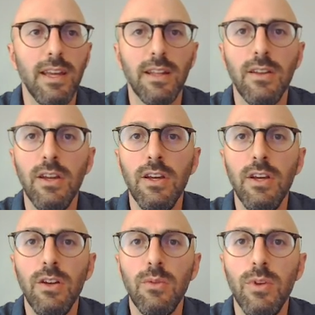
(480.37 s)
that
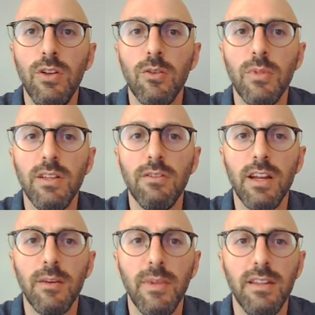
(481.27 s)
we normally
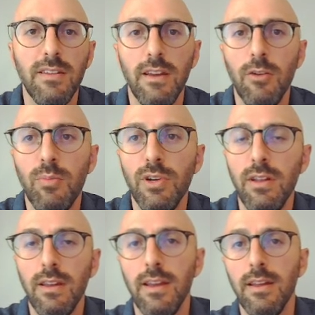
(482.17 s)
recommend to
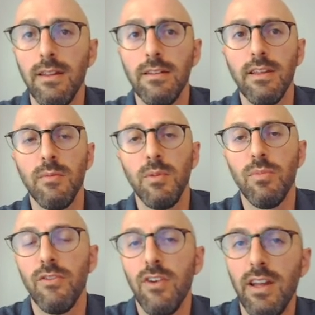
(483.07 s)
output and can be
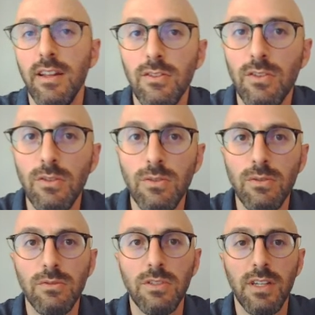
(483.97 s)
provided
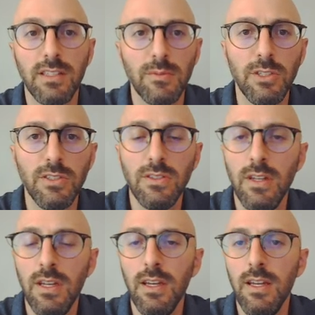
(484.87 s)
to customers.
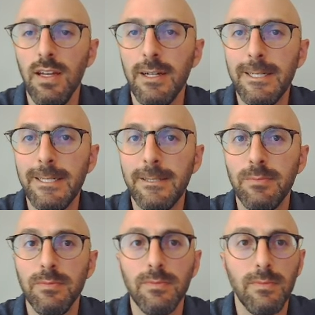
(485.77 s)

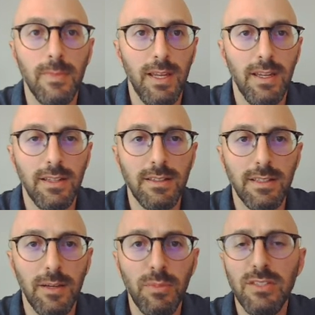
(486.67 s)

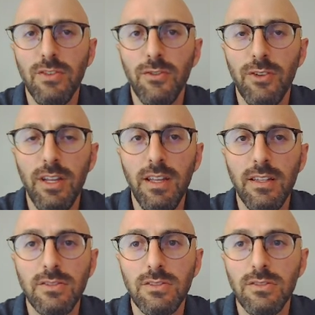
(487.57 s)
Please feel free
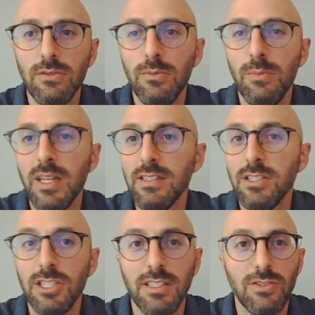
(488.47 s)
to
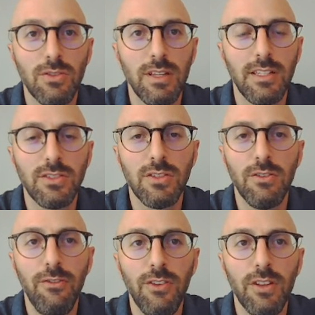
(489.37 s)
message us or let us
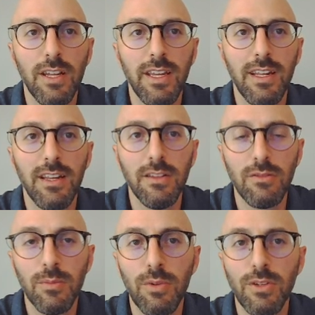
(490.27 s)
know if you'd like any other
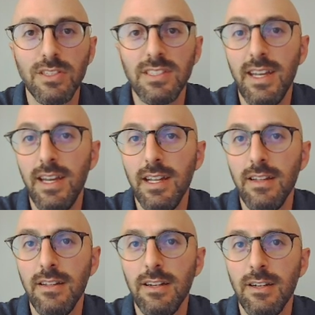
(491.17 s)
reports added.